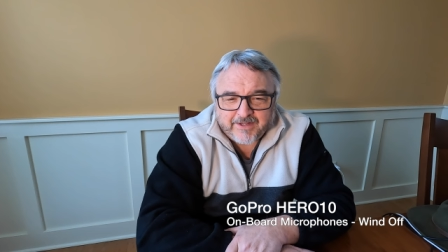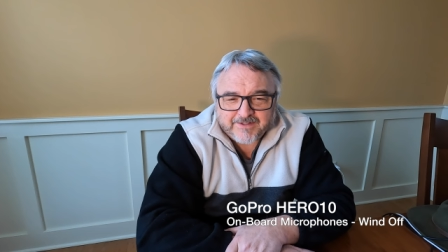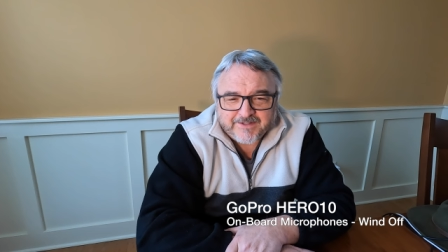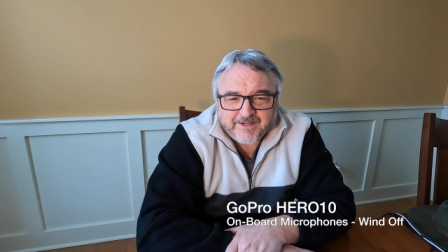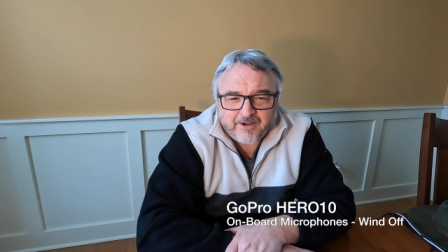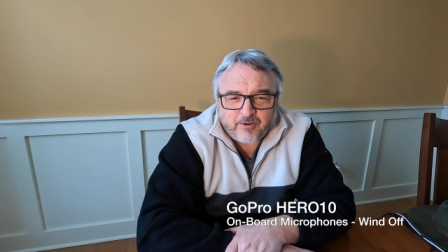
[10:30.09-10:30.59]
we can
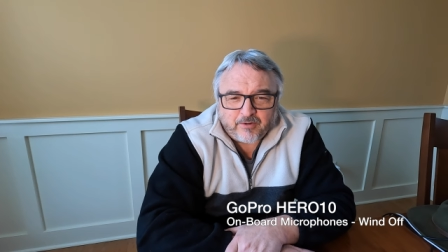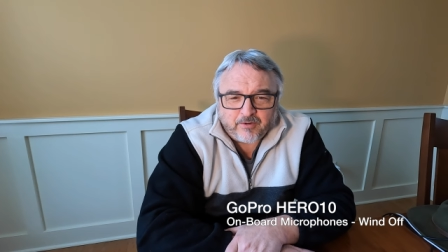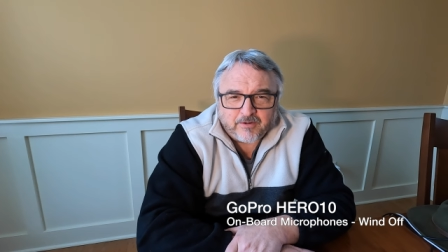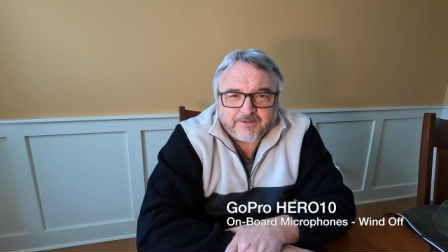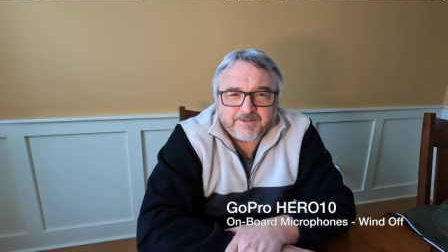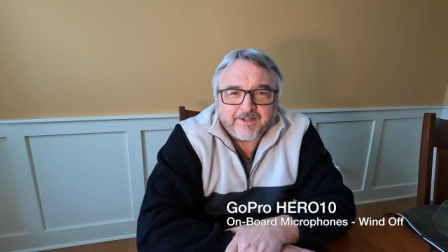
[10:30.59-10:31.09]
see how it
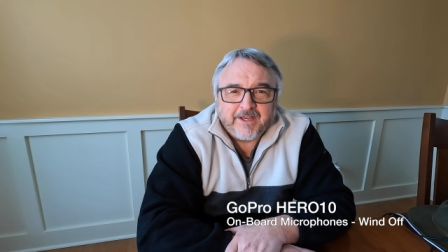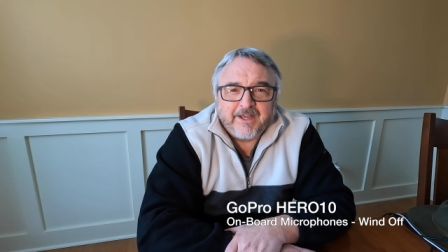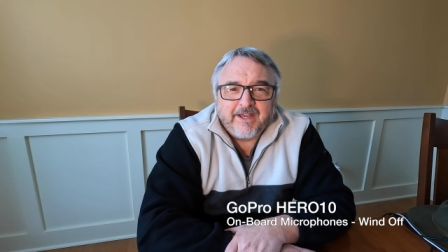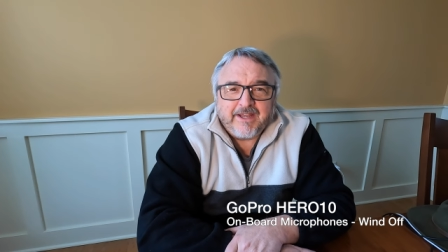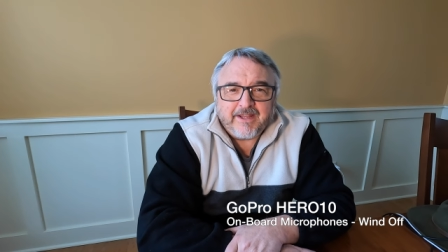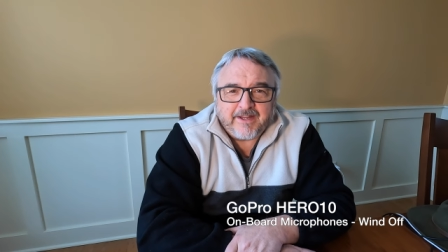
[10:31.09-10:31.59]
looks
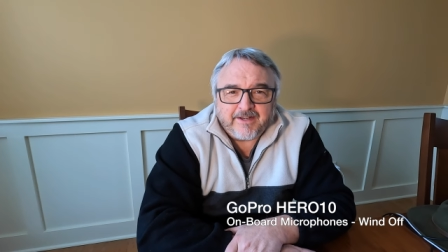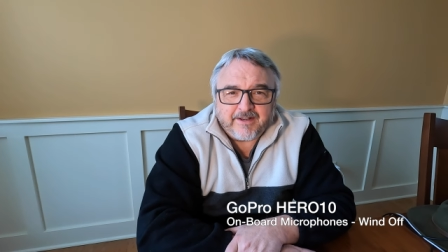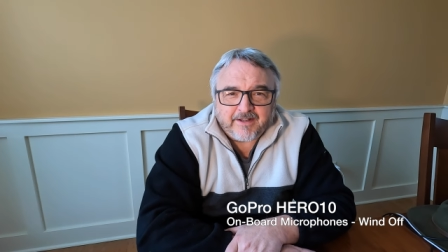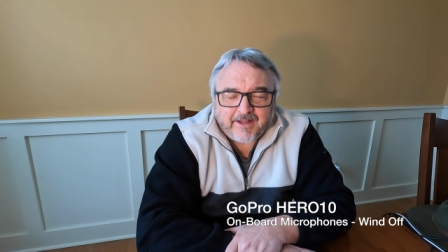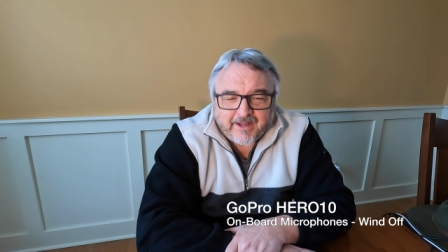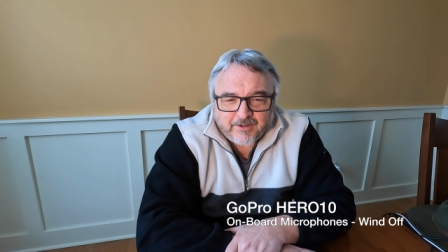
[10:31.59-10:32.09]

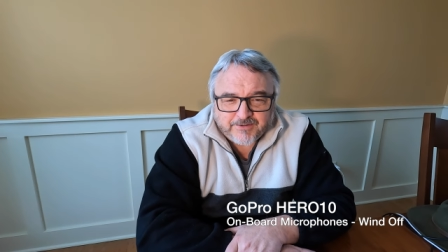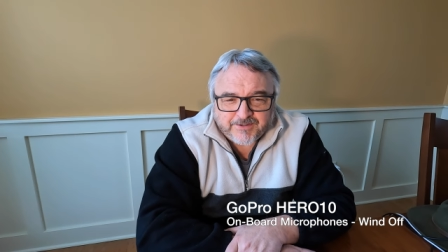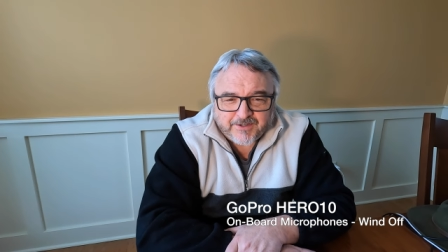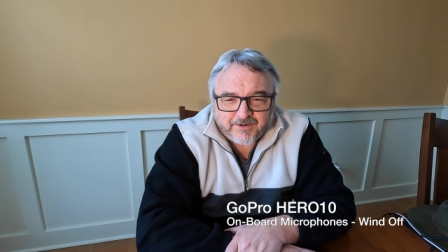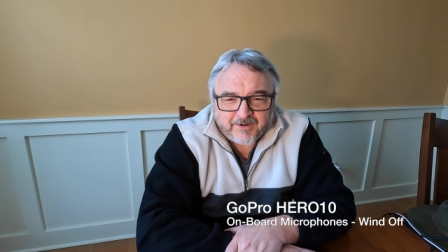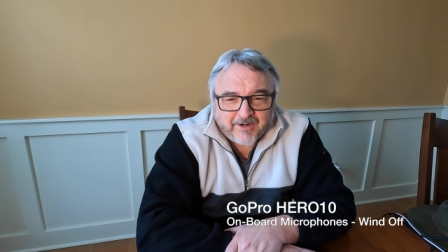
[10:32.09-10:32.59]
in the
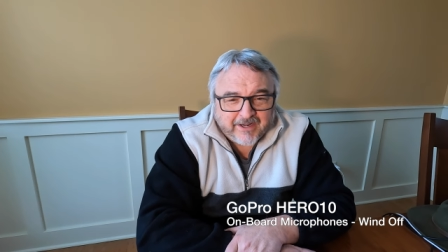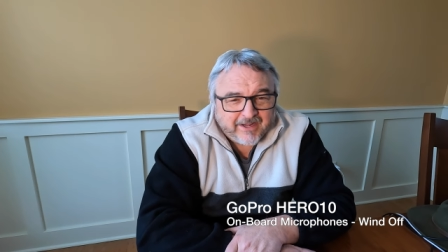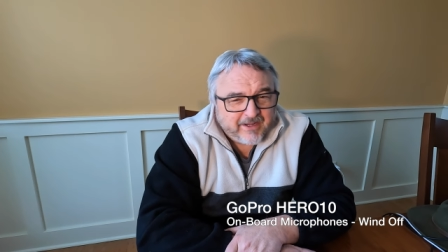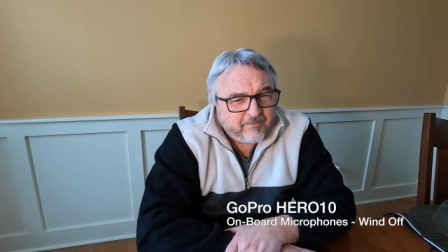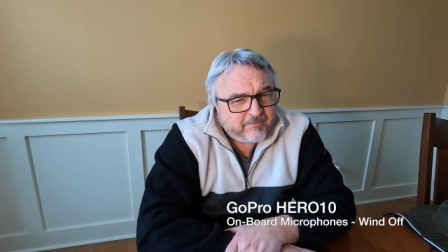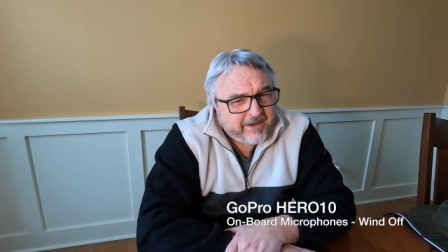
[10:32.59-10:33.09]
house here.
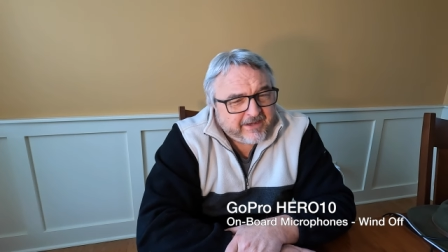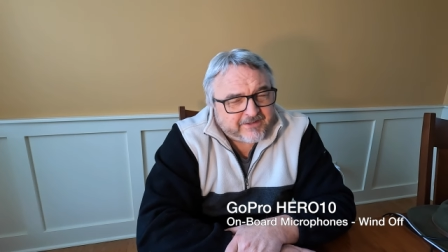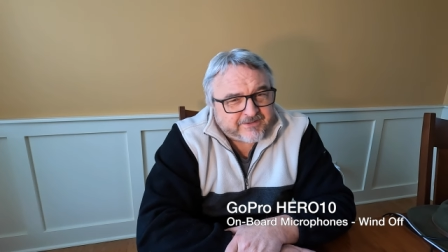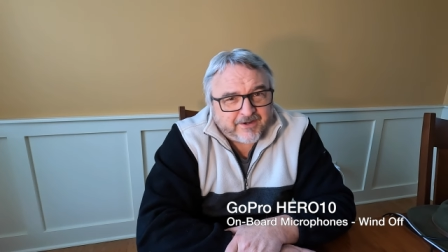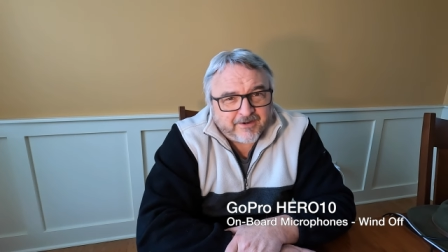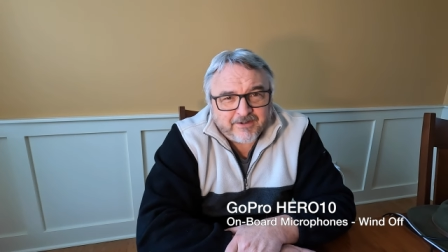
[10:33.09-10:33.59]
Man,
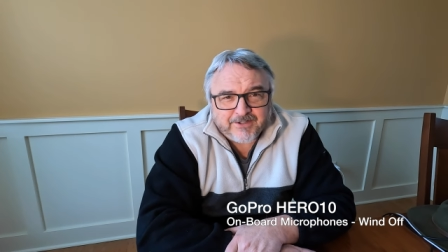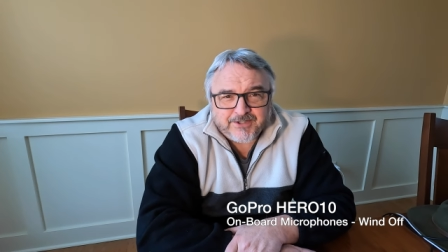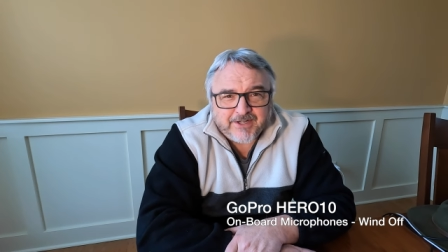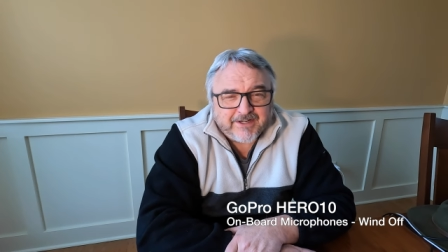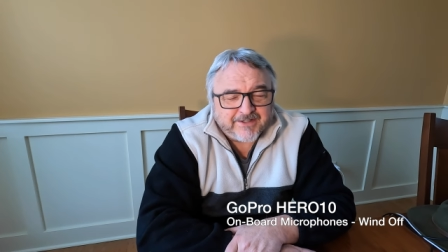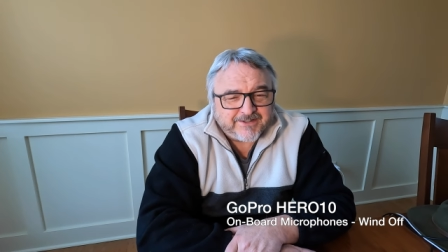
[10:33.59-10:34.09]
it's hard to
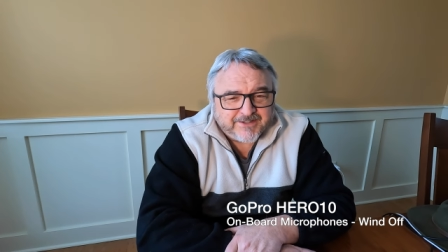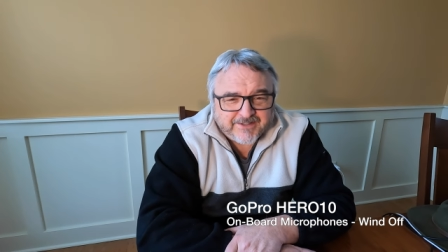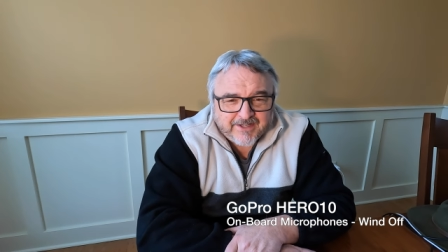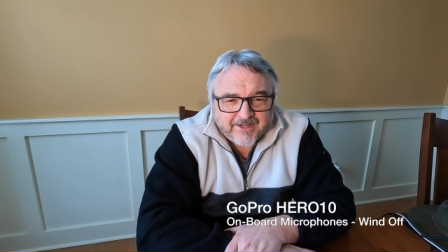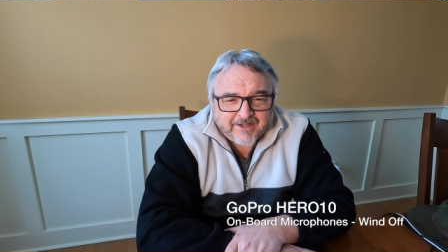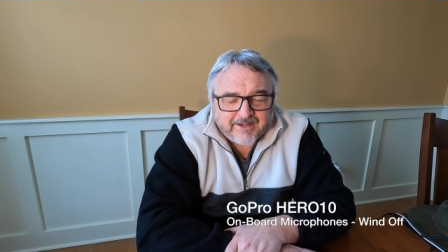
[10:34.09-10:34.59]
shake a
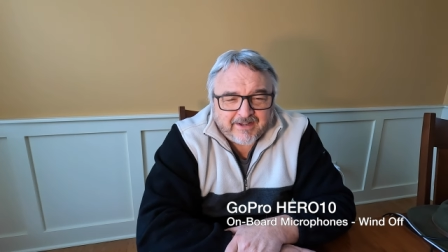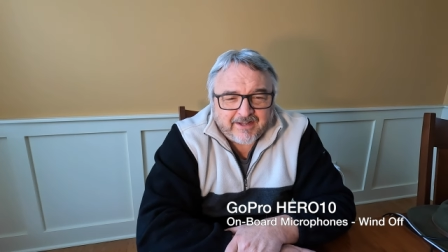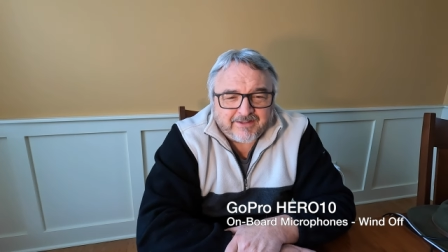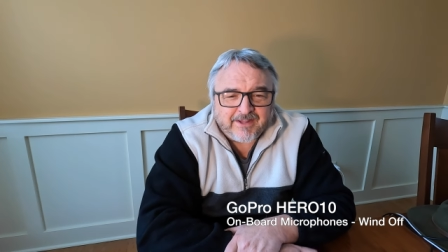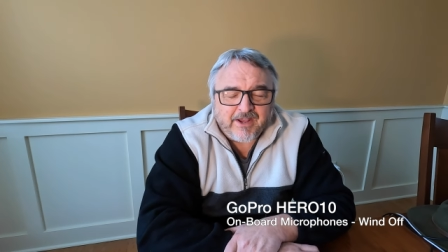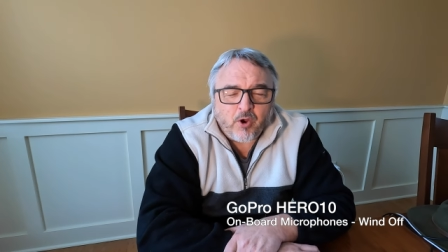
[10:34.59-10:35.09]
stick
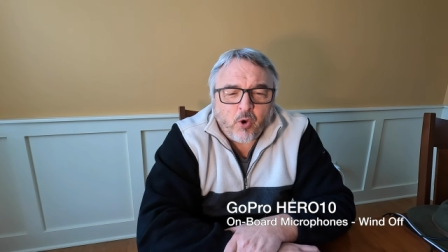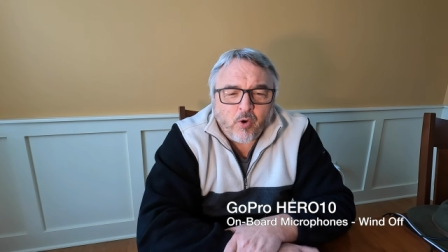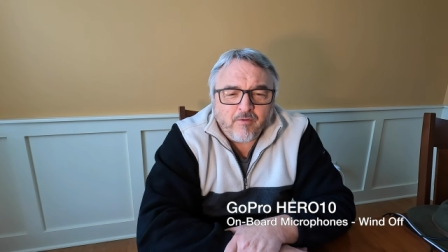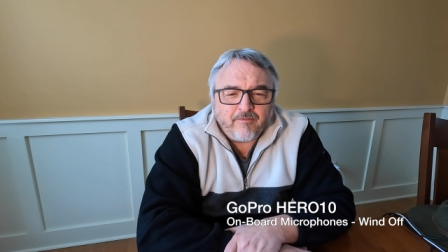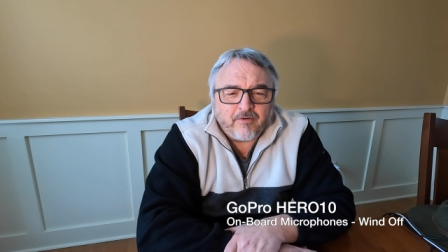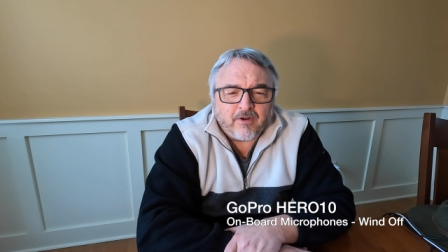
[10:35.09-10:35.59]
at the
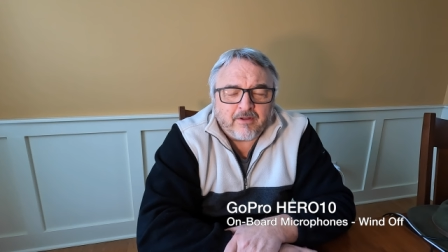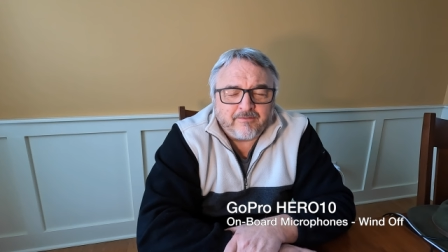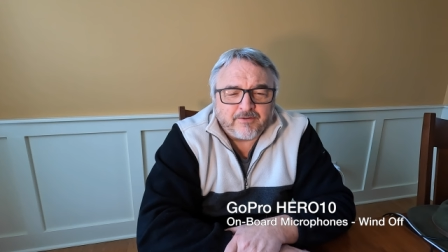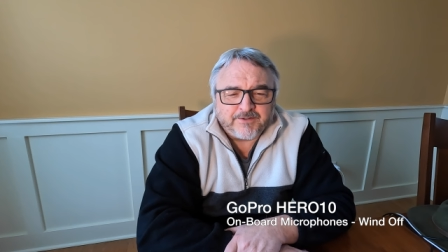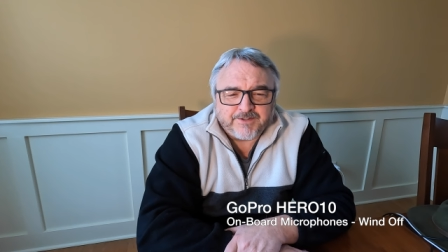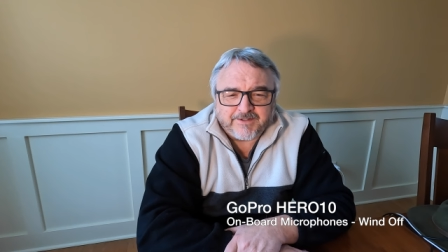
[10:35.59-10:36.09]
overall
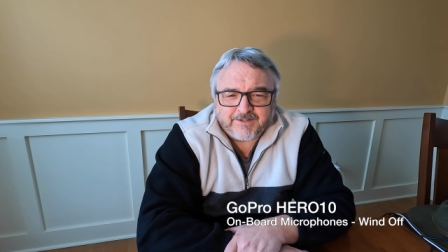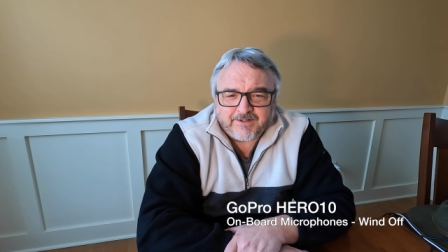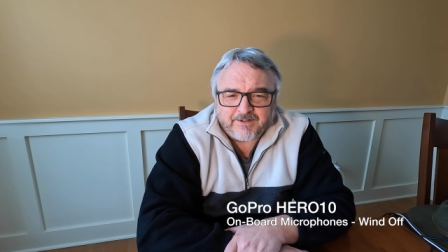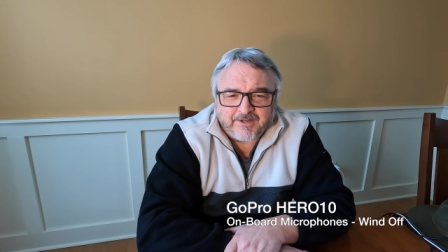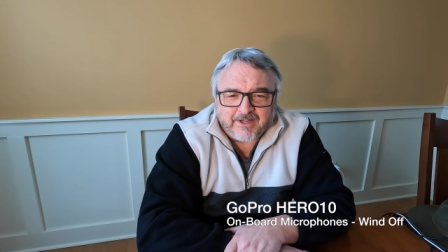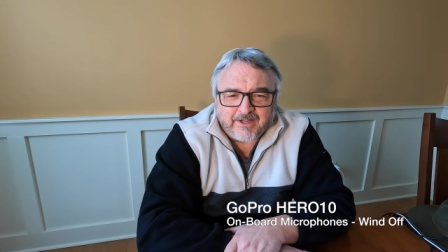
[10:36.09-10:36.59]

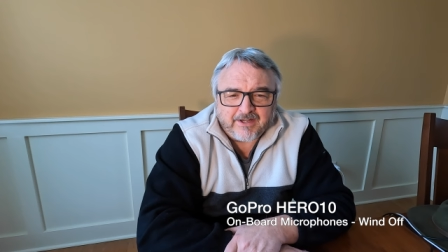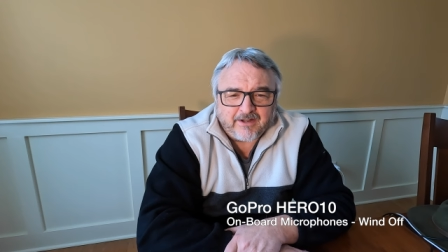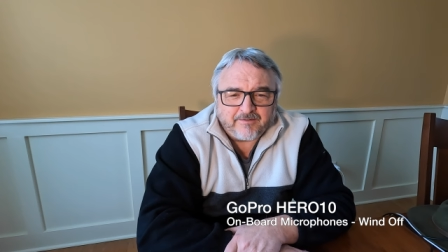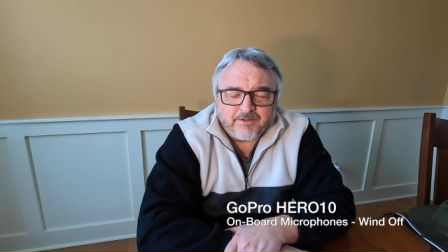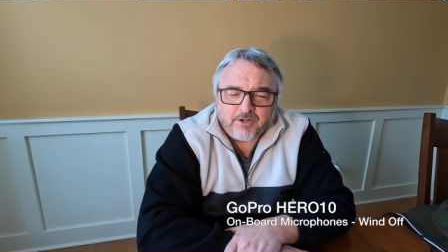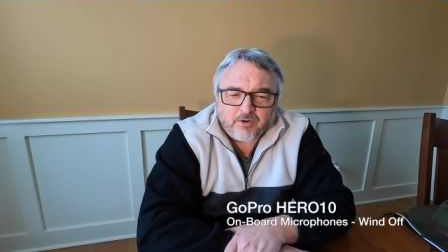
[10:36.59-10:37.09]
versatility
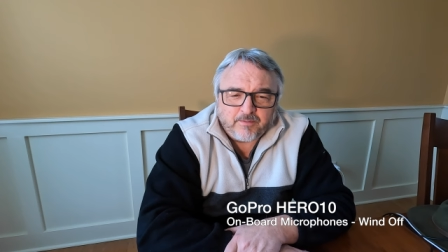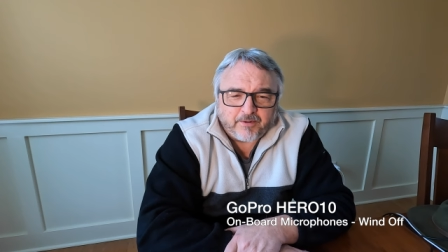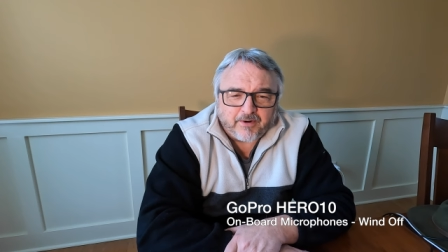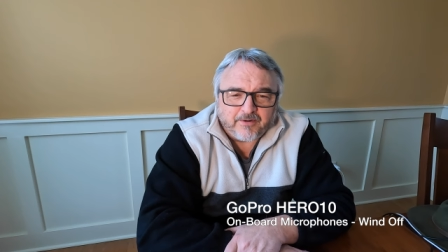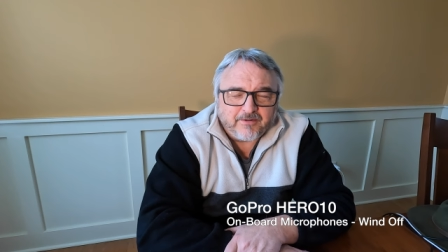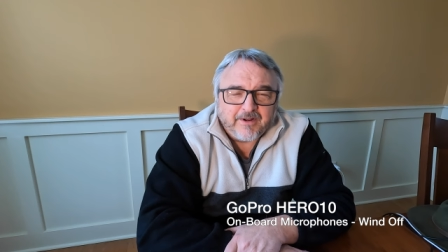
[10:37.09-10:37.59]
of the
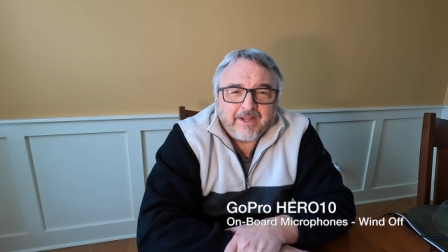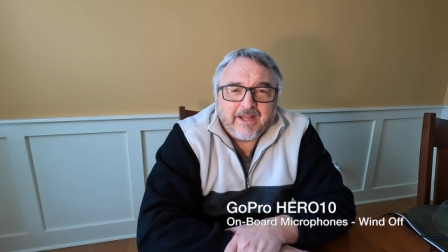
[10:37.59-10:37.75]
GoPro.